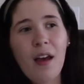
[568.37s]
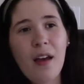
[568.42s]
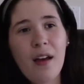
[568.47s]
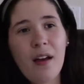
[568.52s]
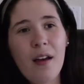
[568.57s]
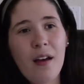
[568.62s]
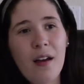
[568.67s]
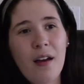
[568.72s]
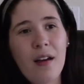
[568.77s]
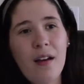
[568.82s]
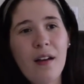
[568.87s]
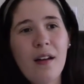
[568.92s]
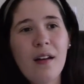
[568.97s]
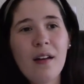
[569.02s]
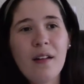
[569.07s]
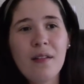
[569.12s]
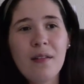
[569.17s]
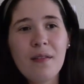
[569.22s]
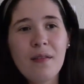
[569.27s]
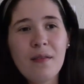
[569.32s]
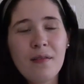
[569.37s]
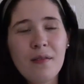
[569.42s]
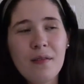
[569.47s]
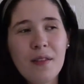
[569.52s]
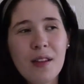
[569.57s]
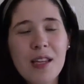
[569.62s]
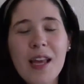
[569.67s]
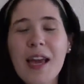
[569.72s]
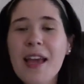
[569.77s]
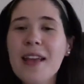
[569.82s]

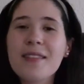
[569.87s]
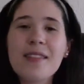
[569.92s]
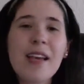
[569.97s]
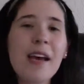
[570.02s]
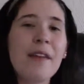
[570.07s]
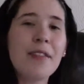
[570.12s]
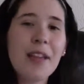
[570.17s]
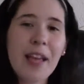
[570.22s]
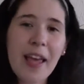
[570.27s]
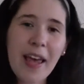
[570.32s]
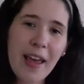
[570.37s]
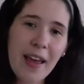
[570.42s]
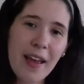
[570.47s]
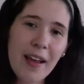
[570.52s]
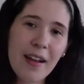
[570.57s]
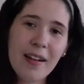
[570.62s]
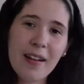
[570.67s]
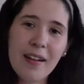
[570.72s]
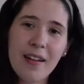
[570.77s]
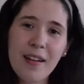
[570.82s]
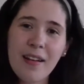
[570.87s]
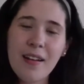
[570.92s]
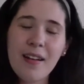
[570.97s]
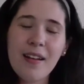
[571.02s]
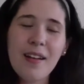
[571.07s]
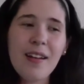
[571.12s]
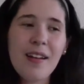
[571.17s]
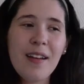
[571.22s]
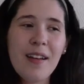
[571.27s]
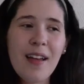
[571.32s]
The day is saved again,
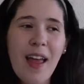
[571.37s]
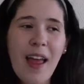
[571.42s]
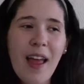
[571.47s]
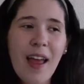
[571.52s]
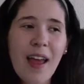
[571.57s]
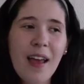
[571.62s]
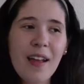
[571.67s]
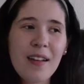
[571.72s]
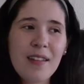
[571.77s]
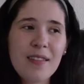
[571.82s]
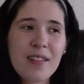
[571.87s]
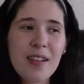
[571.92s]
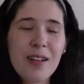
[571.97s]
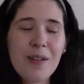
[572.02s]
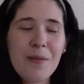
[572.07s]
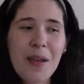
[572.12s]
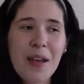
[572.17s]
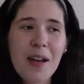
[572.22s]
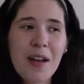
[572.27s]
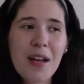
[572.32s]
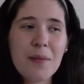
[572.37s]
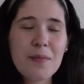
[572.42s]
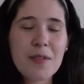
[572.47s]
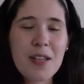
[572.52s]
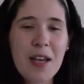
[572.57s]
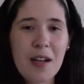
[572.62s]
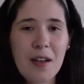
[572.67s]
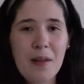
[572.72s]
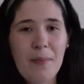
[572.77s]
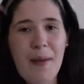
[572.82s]
and Sylvia comes
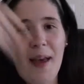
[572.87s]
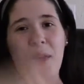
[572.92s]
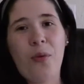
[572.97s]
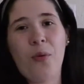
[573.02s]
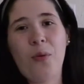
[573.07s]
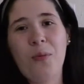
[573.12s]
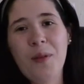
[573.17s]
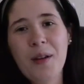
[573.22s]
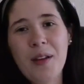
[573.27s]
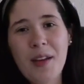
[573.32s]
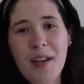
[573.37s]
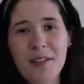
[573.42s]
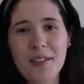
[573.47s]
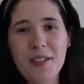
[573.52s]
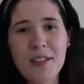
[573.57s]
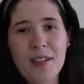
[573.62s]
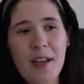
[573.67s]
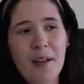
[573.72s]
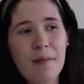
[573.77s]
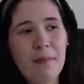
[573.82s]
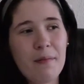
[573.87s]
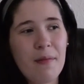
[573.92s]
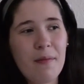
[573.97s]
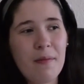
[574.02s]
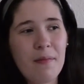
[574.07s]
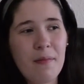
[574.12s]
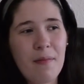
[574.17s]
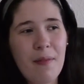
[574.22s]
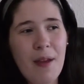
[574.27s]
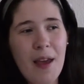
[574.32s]
out of the bathroom, and she's like,
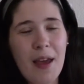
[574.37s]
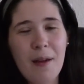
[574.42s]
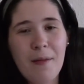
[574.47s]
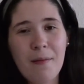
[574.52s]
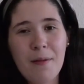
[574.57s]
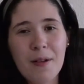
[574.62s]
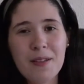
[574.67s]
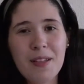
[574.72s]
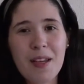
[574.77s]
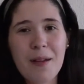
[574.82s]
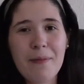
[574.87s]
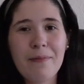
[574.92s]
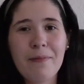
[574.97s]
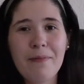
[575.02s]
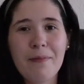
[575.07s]
hey, what's up?